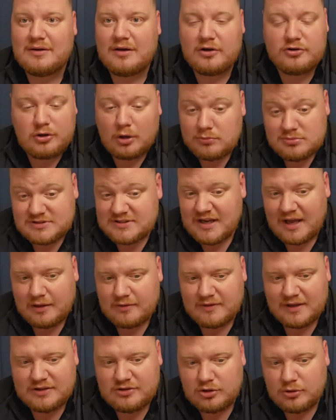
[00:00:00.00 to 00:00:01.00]
I don't see
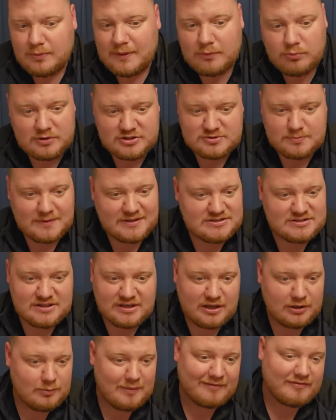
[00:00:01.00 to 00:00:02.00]
how they do it, which means
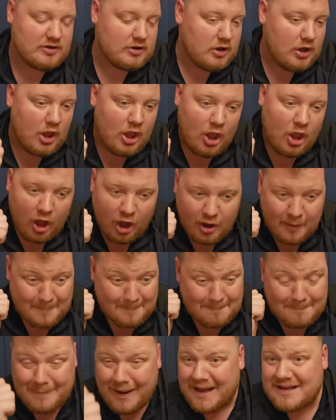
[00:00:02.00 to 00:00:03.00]
they're going to have a
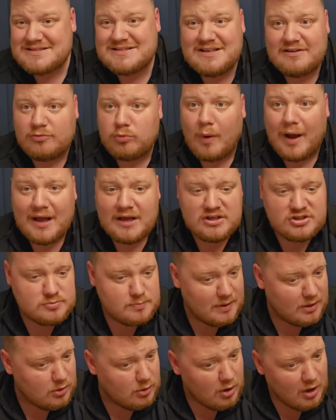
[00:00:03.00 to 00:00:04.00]
massive wage
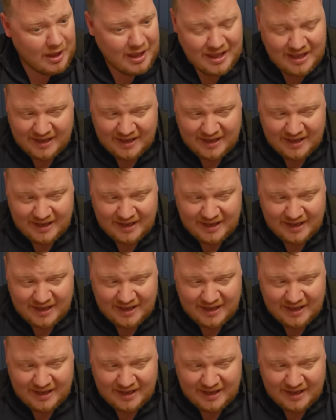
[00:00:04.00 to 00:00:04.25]
bill,